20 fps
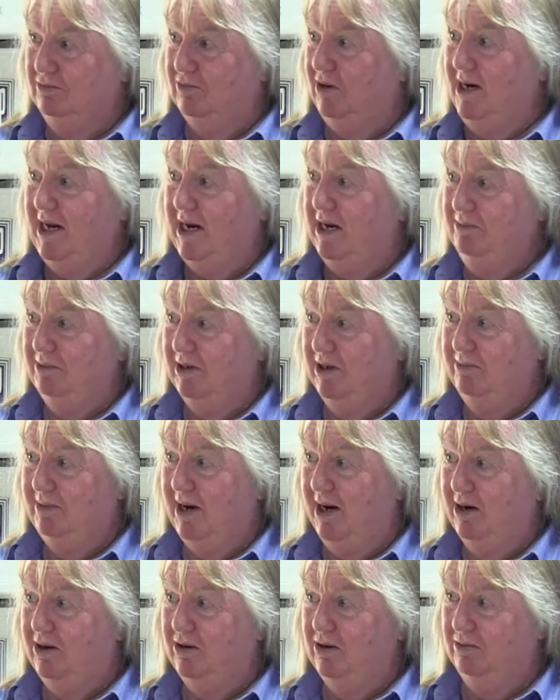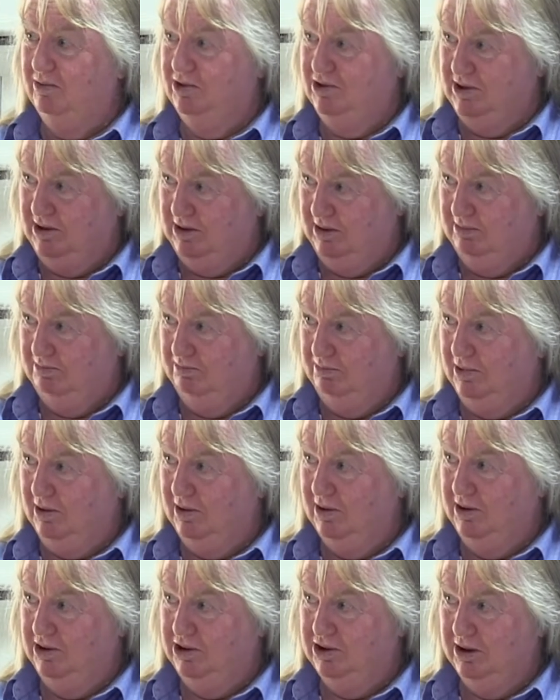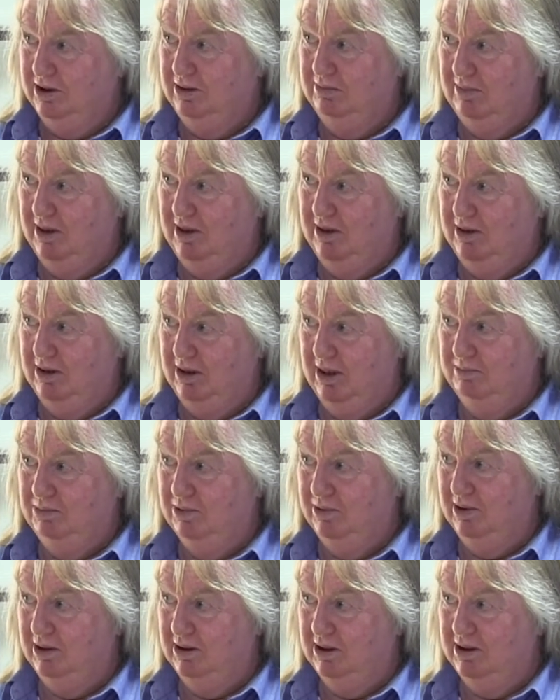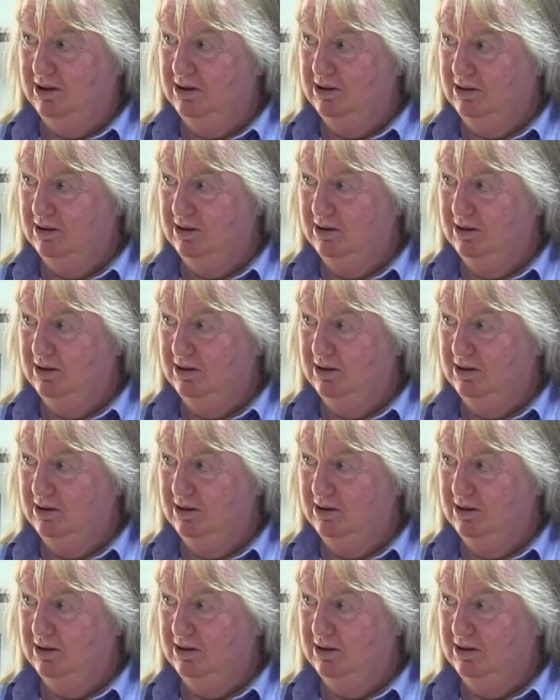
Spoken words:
180B motor, or was it a clean sheet motor they put in these?